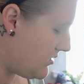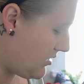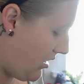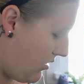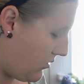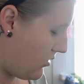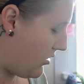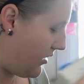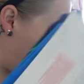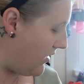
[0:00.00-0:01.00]
So I've
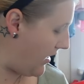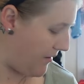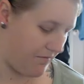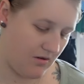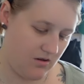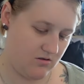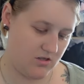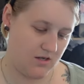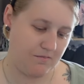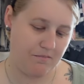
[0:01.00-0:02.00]
got him
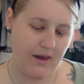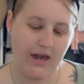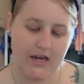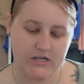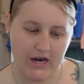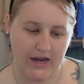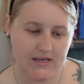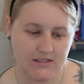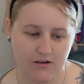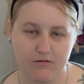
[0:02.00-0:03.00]
some
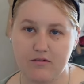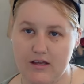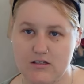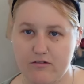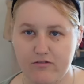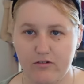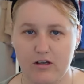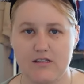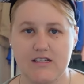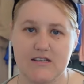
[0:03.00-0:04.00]
PJs. These are
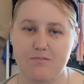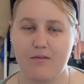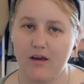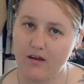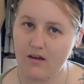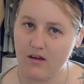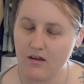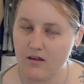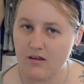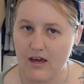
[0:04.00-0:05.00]
because
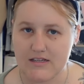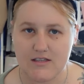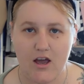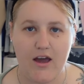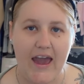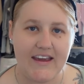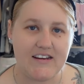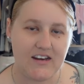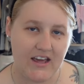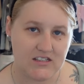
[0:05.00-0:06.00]
he's
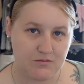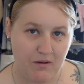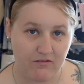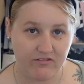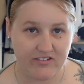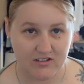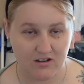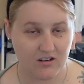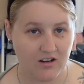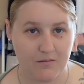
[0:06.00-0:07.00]
8 next month.
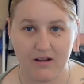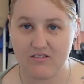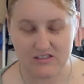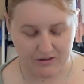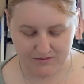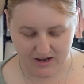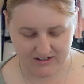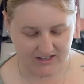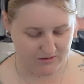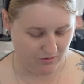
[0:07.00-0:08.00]
I can't believe he's going to be 8
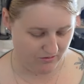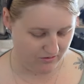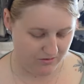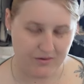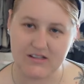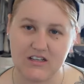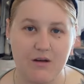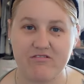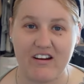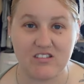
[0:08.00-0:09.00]
next month, but it's
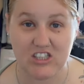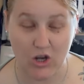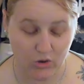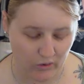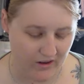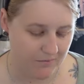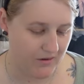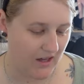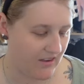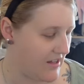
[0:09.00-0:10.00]
come around so quick. But
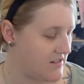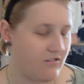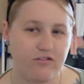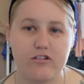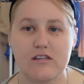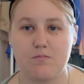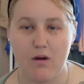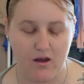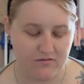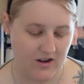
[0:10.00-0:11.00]
yeah, these are for his
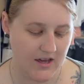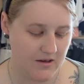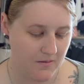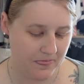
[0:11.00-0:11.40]
birthday.